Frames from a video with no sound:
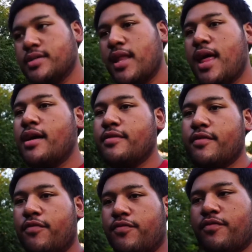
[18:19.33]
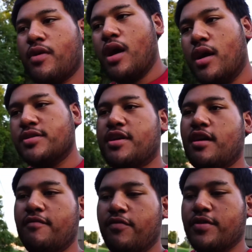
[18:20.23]
a lot to
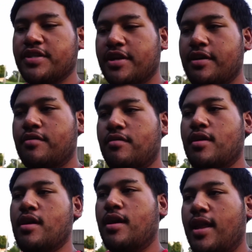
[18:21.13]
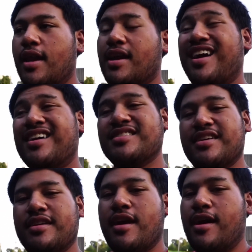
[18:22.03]
come for the channel, a lot of
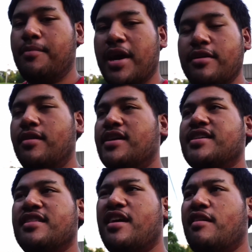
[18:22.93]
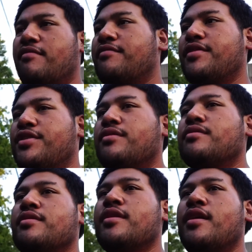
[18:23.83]
content. I know I say that every video,
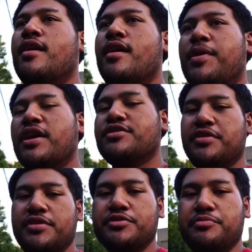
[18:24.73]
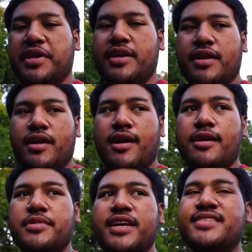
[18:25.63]
but I truly do mean it.
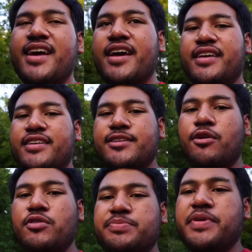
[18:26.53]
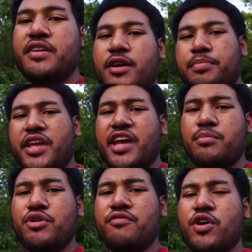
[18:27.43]
It's not easy always picking up a
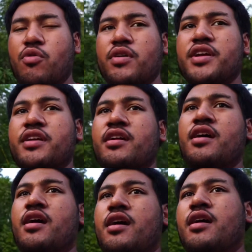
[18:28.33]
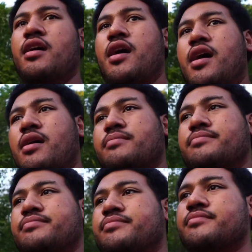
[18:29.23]
camera and recording.
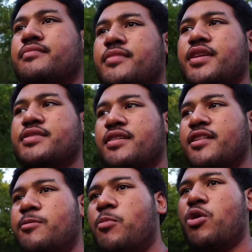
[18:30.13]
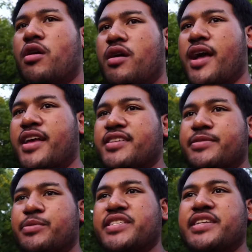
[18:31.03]
So a little more, I guess
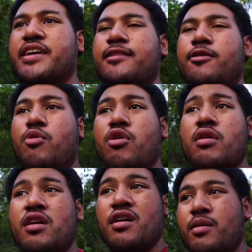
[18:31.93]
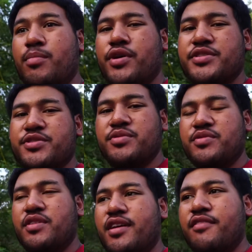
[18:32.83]
you could say a little more personal
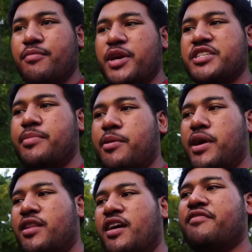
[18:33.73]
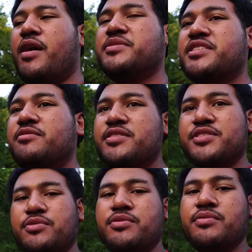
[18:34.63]
information about my life. I'm still in
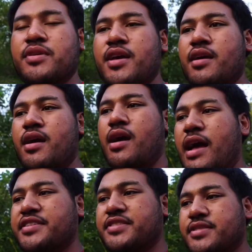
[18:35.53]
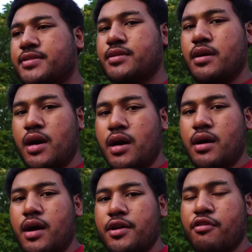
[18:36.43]
school as
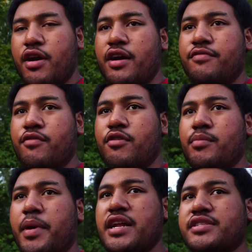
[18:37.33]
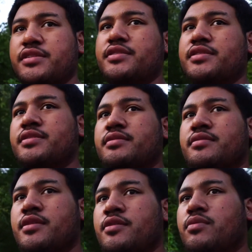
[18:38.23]
undergrad for
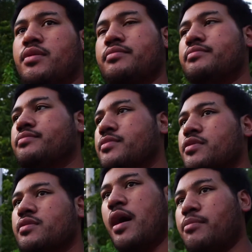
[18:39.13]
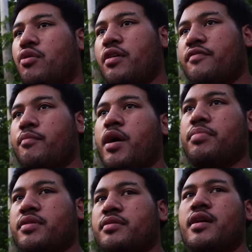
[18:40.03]
bachelor's. Well, I'm going for my,
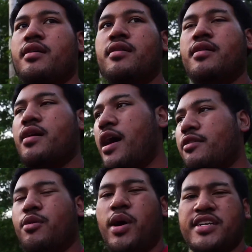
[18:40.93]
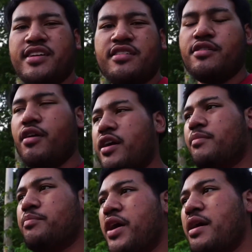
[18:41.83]
I don't know why I say undergrad,
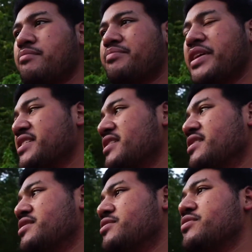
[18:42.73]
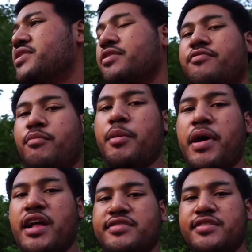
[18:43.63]
but I'm basically in school still for my
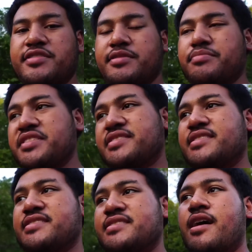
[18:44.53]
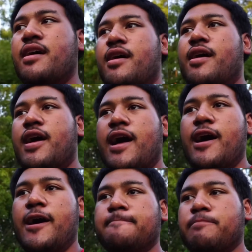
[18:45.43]
bachelor's in business.
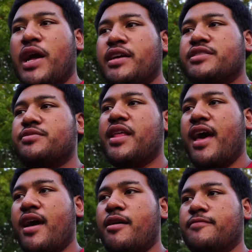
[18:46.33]
I do that